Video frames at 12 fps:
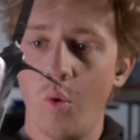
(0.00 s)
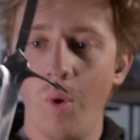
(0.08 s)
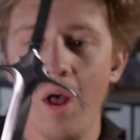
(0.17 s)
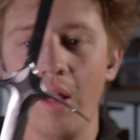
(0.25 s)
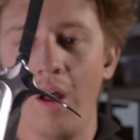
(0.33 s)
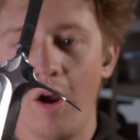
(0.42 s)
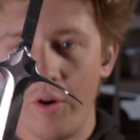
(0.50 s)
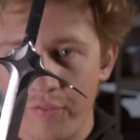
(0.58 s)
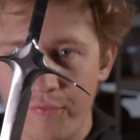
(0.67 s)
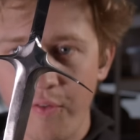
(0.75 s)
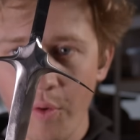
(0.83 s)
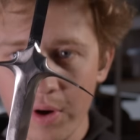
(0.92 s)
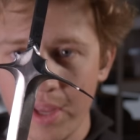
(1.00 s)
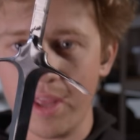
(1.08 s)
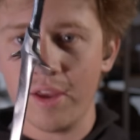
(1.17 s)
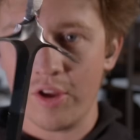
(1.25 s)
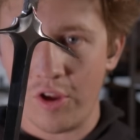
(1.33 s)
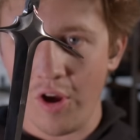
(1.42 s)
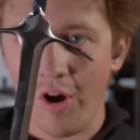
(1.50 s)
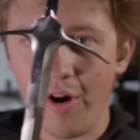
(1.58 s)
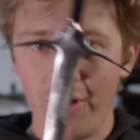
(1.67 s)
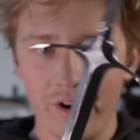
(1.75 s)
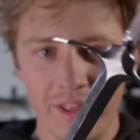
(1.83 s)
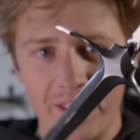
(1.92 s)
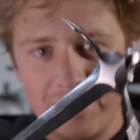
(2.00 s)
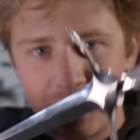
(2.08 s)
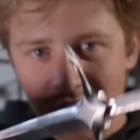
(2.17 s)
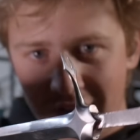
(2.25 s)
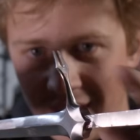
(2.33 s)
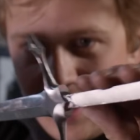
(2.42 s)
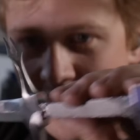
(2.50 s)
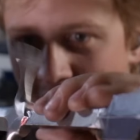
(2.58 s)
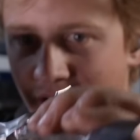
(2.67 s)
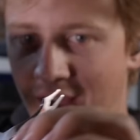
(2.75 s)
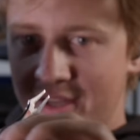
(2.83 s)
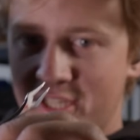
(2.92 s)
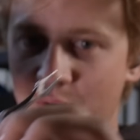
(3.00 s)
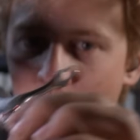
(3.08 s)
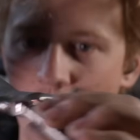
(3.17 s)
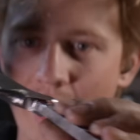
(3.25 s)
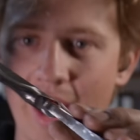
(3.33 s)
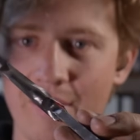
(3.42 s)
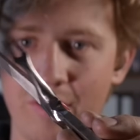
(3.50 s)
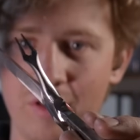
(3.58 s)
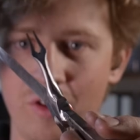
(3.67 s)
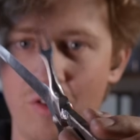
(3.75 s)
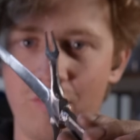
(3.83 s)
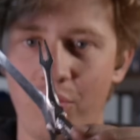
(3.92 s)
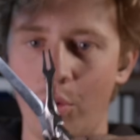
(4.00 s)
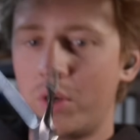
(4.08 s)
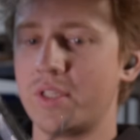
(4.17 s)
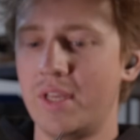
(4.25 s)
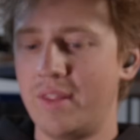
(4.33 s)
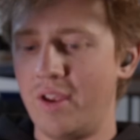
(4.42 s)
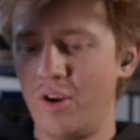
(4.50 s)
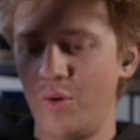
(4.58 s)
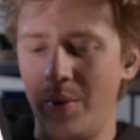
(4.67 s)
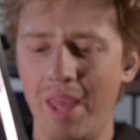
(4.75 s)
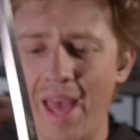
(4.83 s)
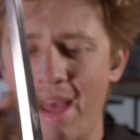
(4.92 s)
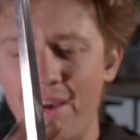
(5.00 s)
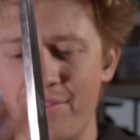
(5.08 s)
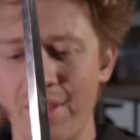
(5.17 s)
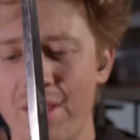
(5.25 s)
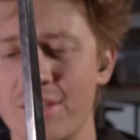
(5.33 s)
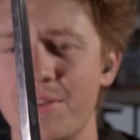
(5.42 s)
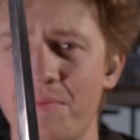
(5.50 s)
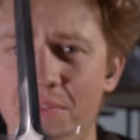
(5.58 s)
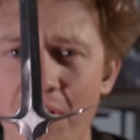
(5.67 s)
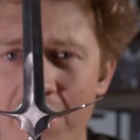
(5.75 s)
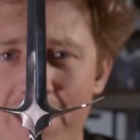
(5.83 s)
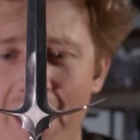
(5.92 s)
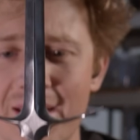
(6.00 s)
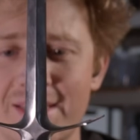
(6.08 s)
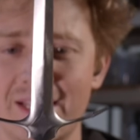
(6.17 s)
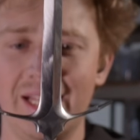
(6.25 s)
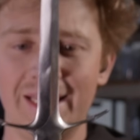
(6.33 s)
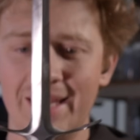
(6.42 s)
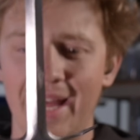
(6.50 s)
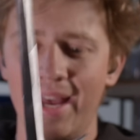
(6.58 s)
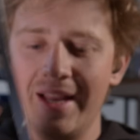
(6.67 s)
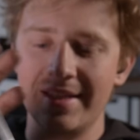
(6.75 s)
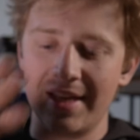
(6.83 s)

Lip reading: Well, our fork guard is looking awesome. We have our little forks in there. We have some very nice lines.